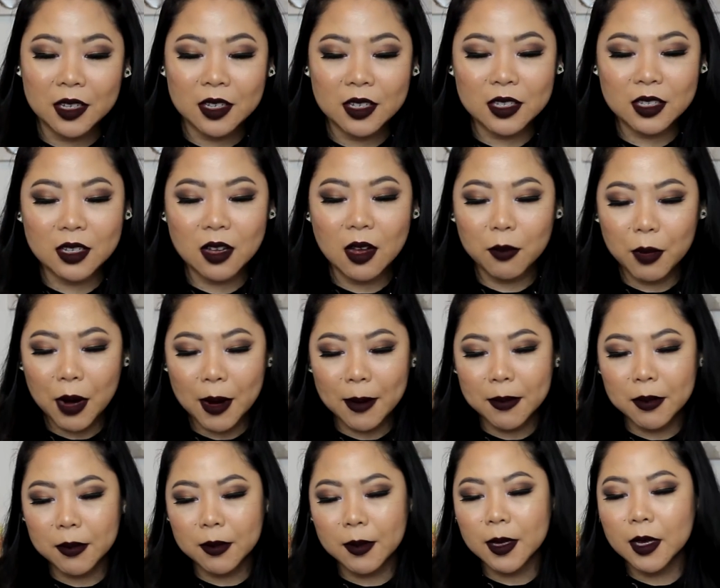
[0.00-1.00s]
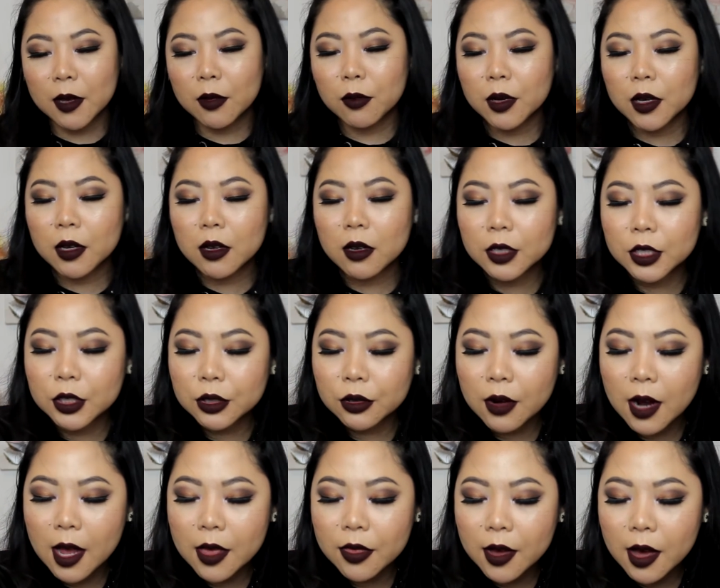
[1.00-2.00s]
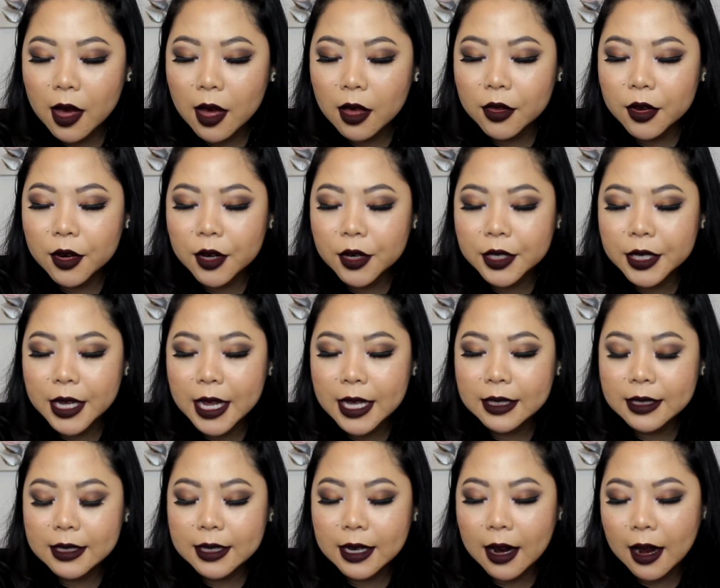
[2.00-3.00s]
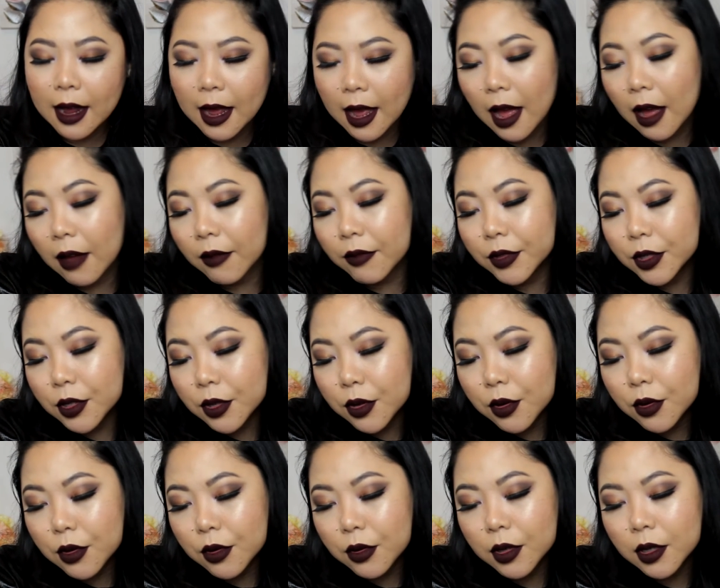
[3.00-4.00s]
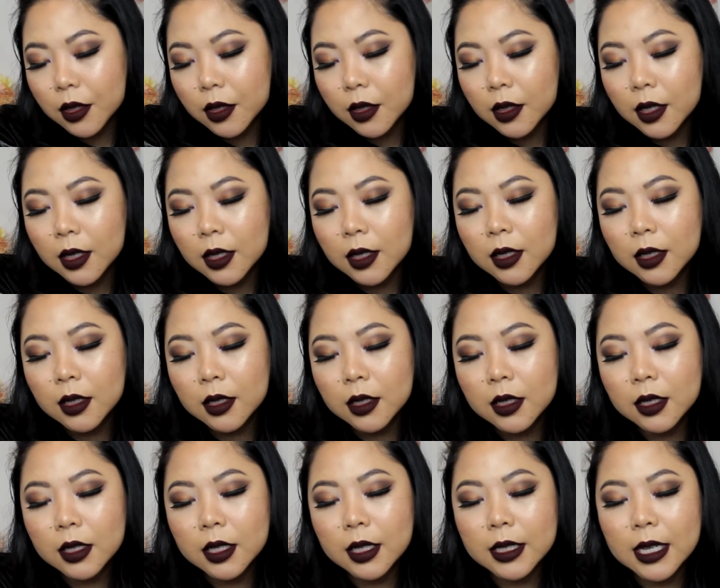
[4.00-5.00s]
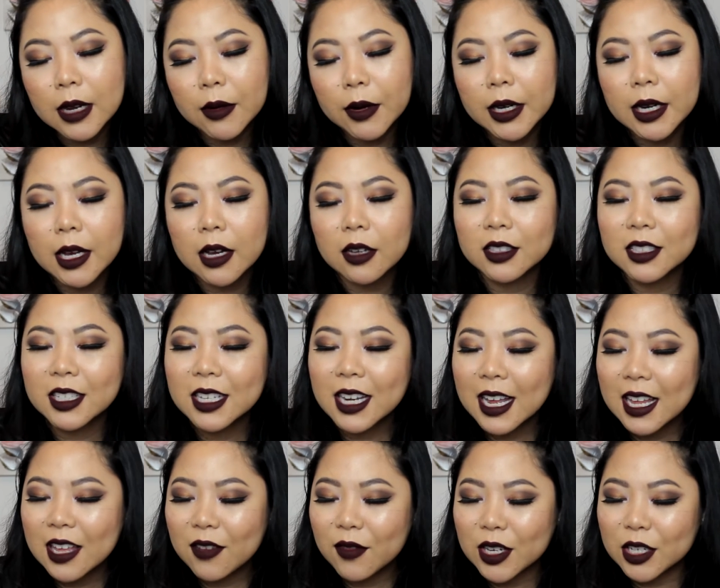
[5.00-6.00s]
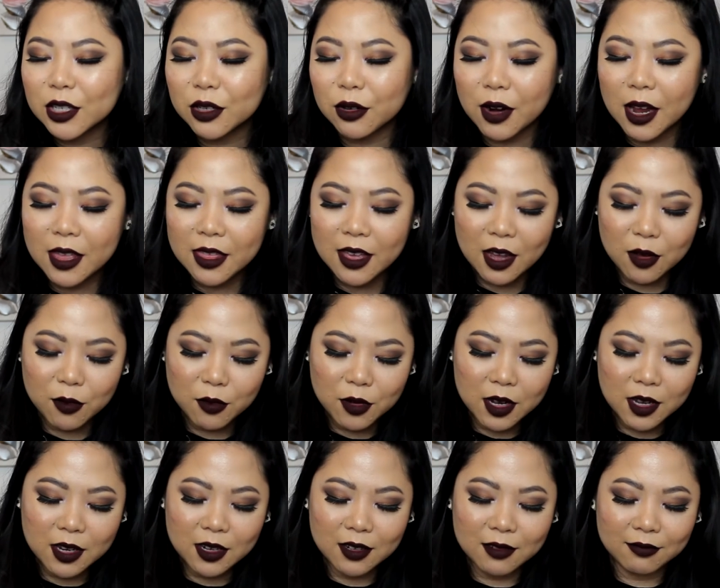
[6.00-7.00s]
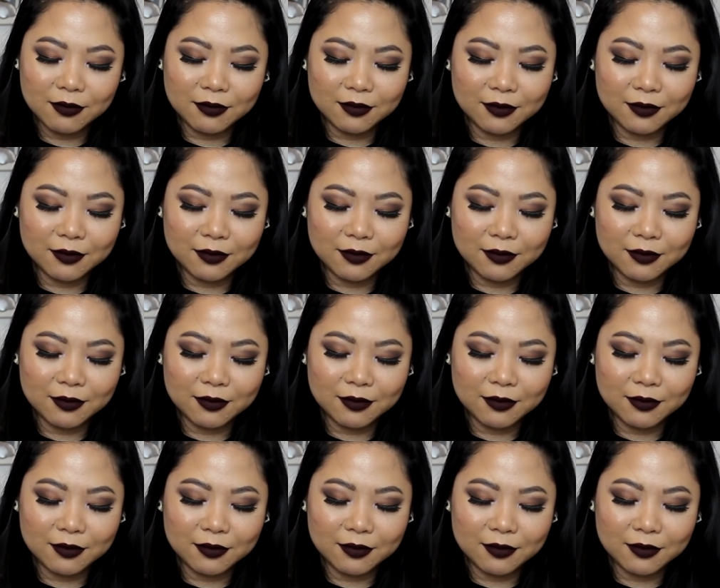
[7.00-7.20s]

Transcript: So I probably will try the other shades that I have soon, just not right now. Did I even try that one?